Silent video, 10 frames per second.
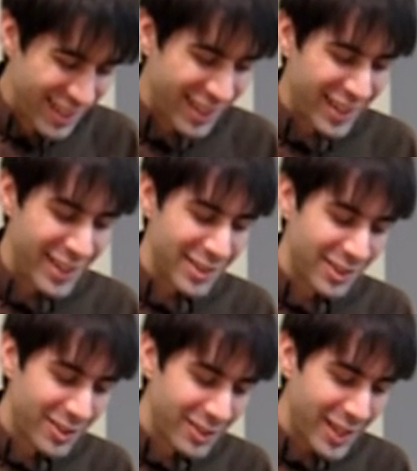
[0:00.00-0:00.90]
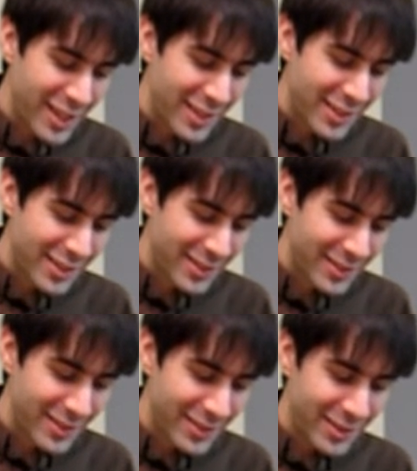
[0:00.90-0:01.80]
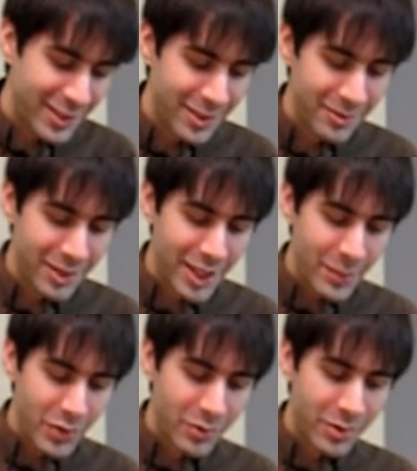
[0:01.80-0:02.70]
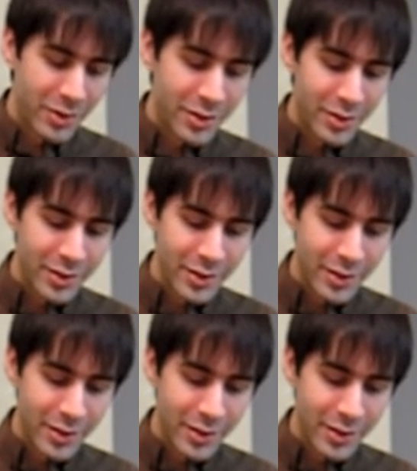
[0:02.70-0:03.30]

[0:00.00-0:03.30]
As long as you keep your